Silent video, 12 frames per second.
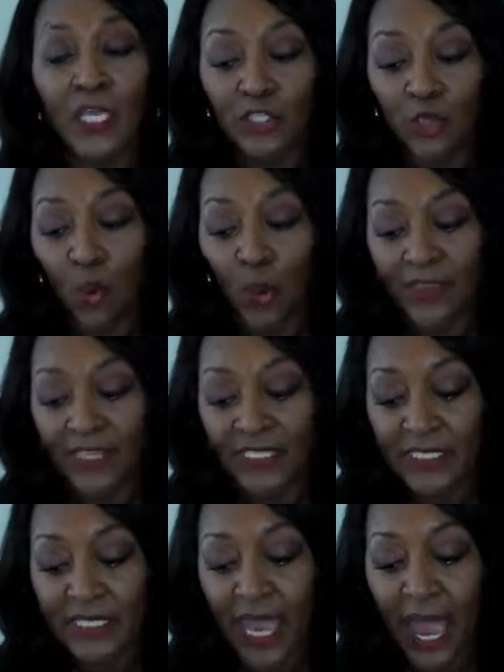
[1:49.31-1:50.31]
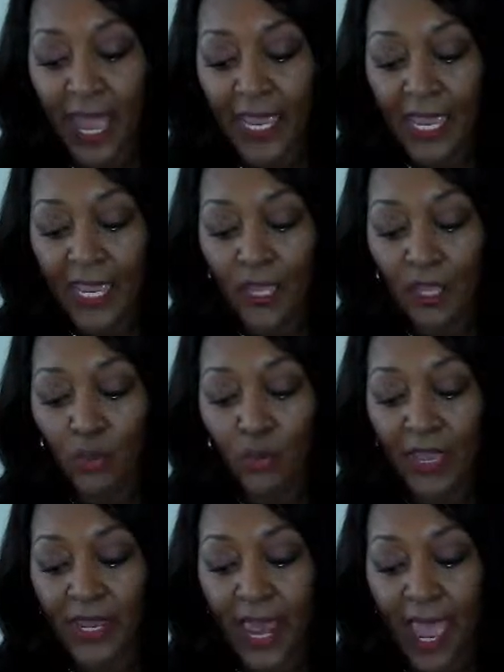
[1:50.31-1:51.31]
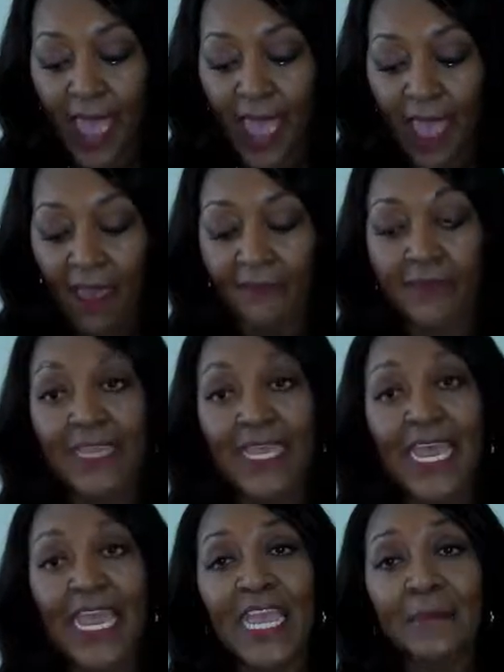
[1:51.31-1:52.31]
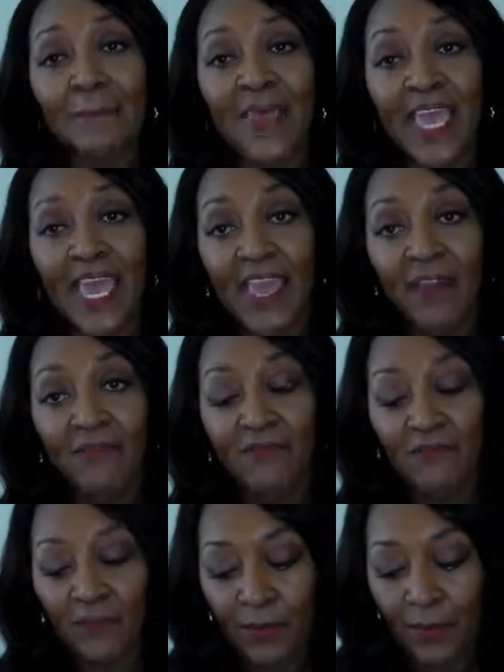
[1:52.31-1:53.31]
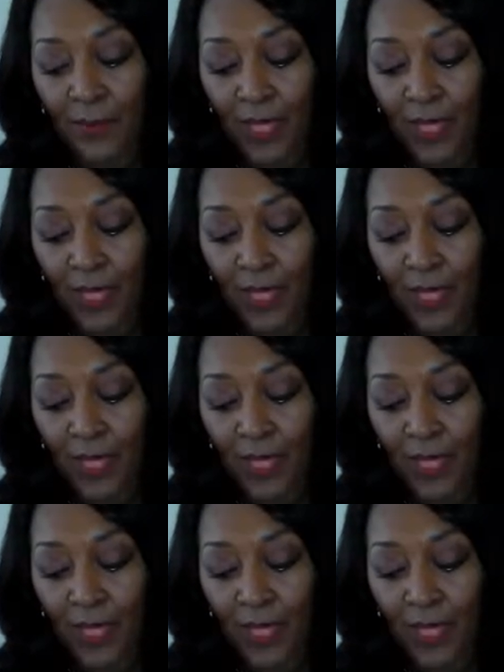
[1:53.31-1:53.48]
So on this diet, you can have lean beef,